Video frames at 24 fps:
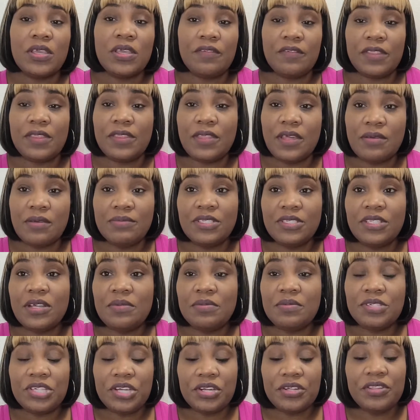Give a thumbs
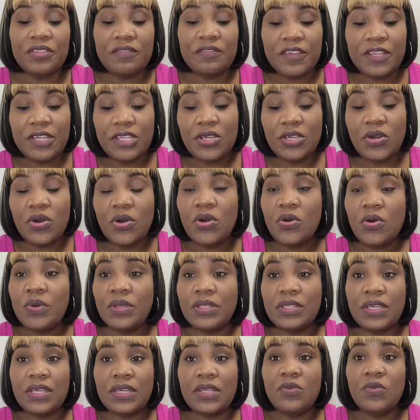up, share the video
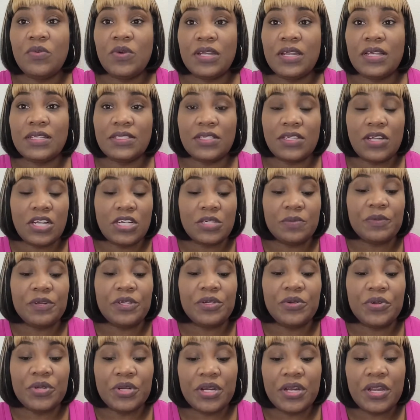with anyone that's an
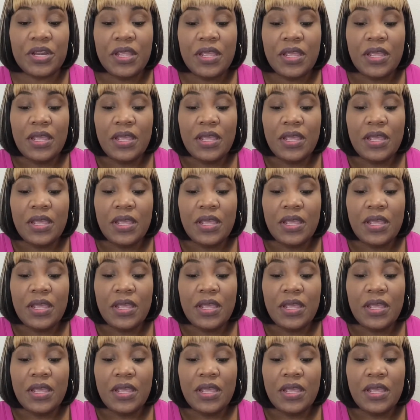entrepreneur.